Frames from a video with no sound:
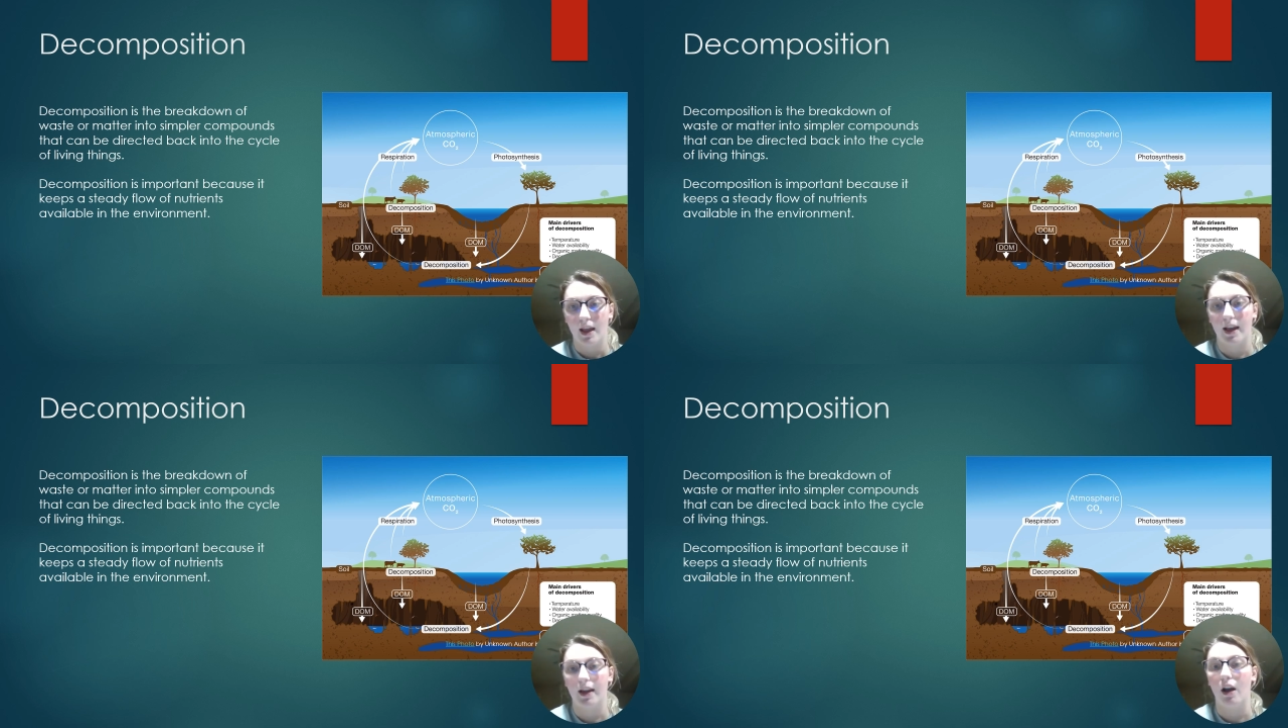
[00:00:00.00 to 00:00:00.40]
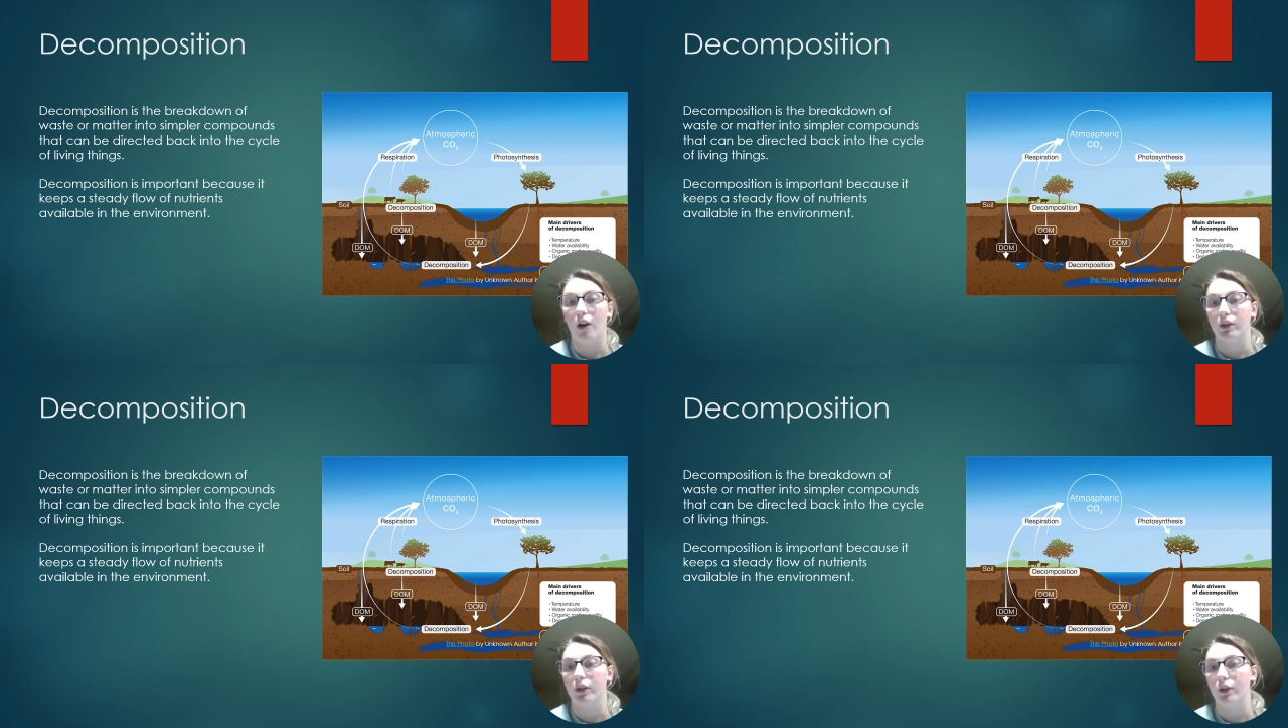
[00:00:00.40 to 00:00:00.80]
and it
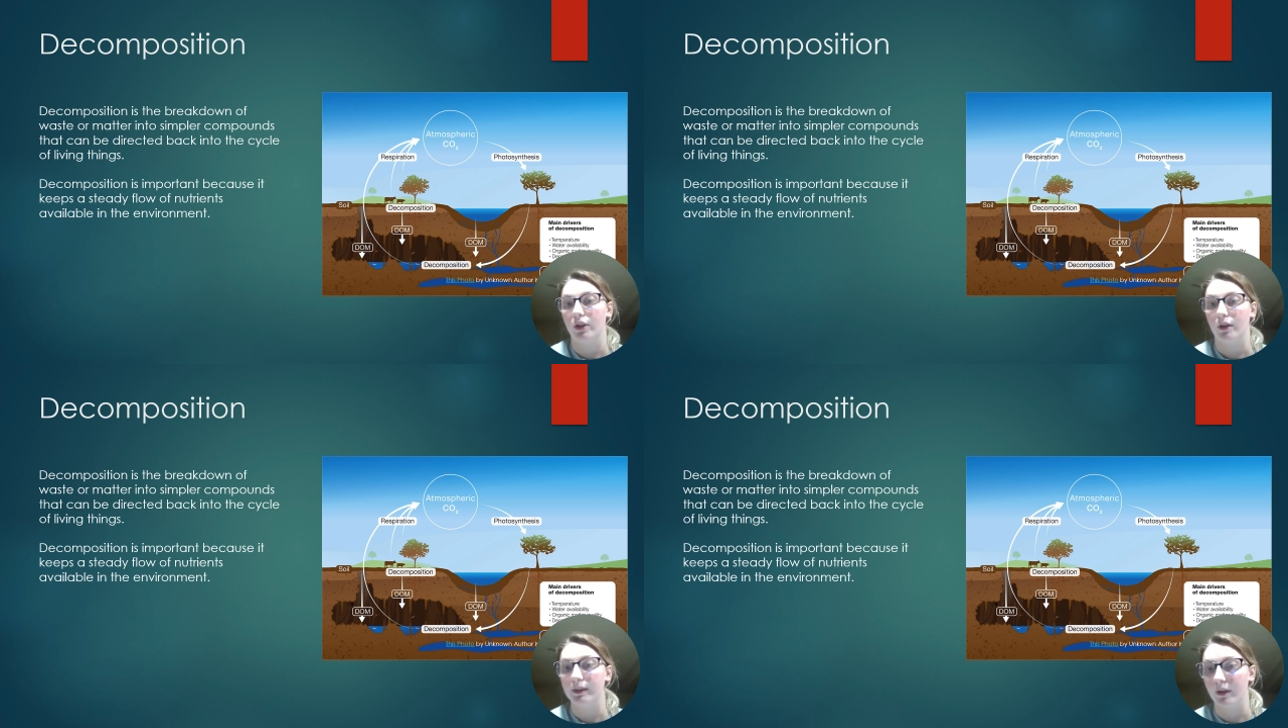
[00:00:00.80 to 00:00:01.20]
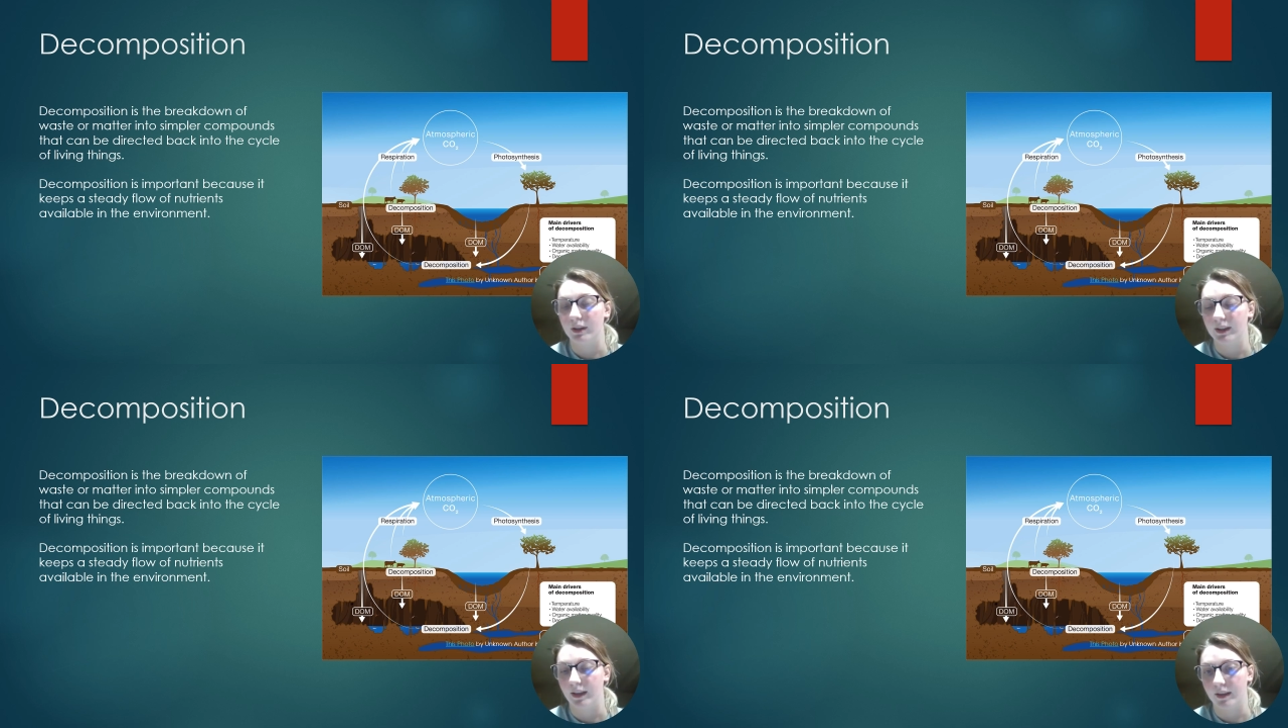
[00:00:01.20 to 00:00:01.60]
also shows
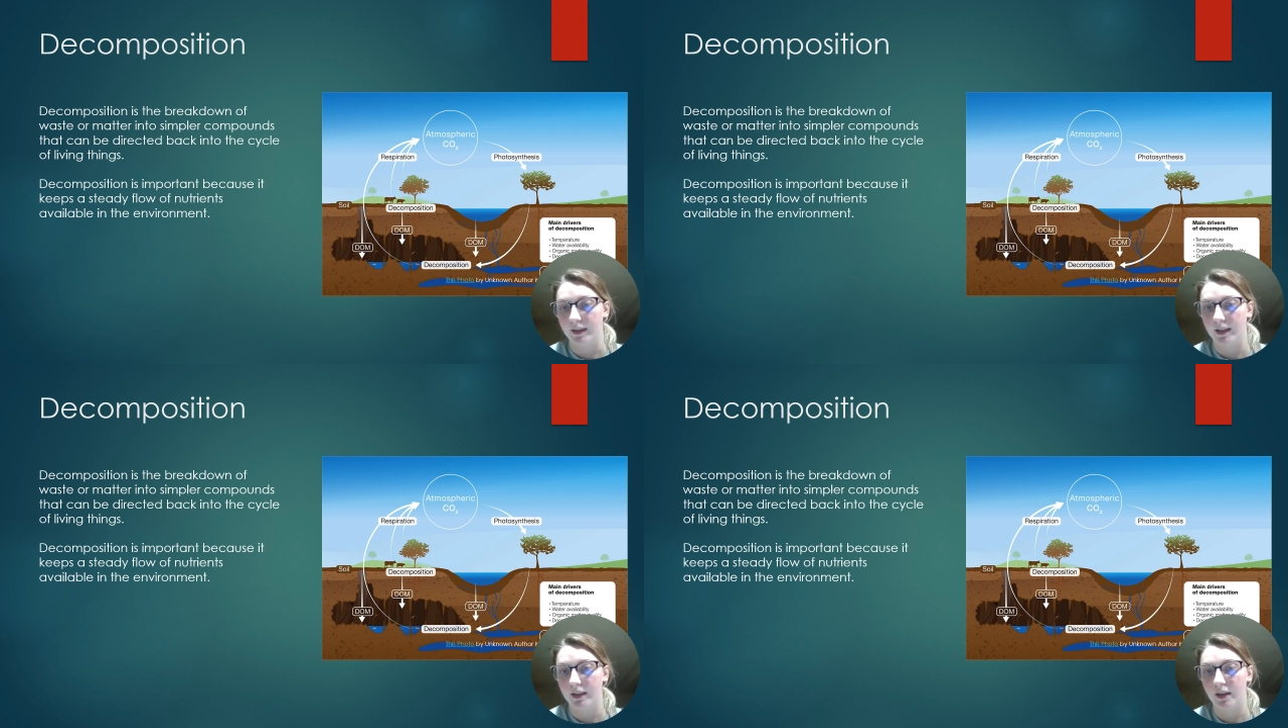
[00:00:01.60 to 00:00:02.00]
photosynthesis,